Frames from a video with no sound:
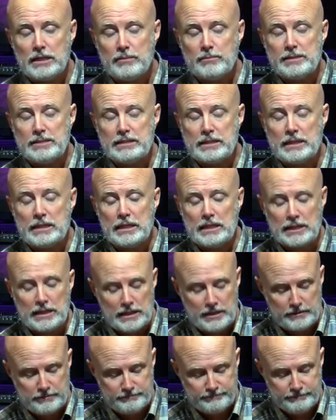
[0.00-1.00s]
Let me say that
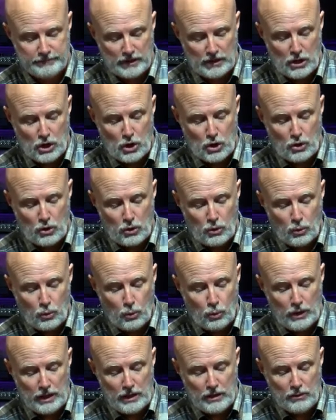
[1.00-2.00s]
again.
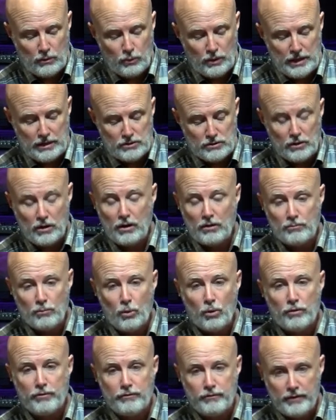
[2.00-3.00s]
We, we saw
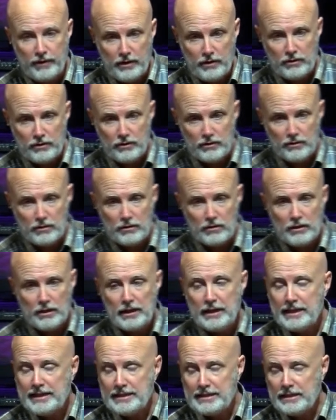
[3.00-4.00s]
more failure
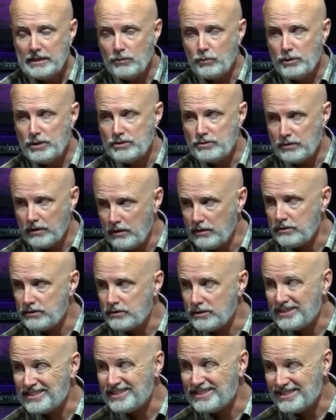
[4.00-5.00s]
than we saw
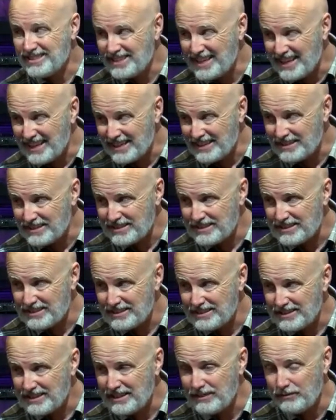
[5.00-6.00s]

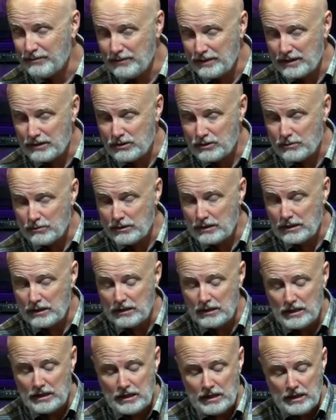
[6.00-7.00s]
success and
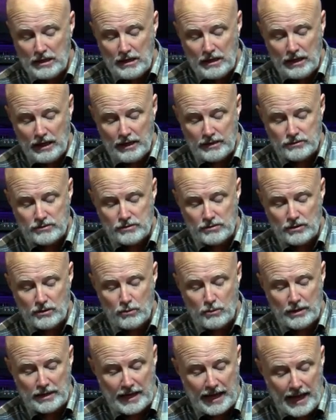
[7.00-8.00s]
victory. And
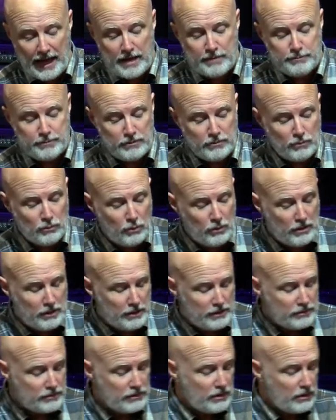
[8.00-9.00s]
so what happened
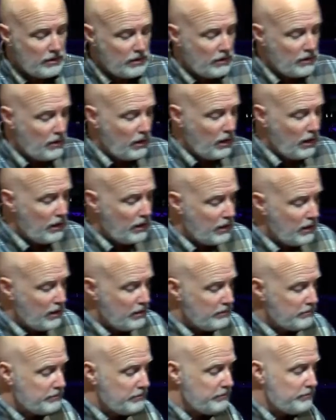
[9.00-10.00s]
was
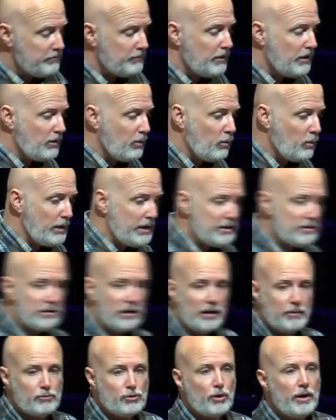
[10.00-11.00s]
um, we
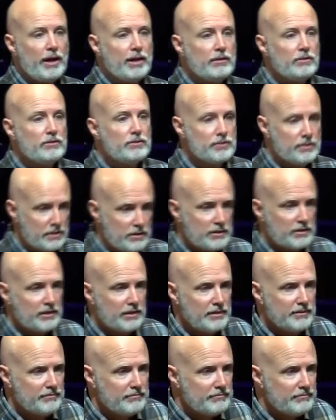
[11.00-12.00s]
stopped trying to
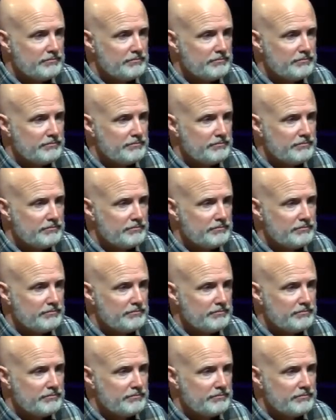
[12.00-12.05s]
succeed.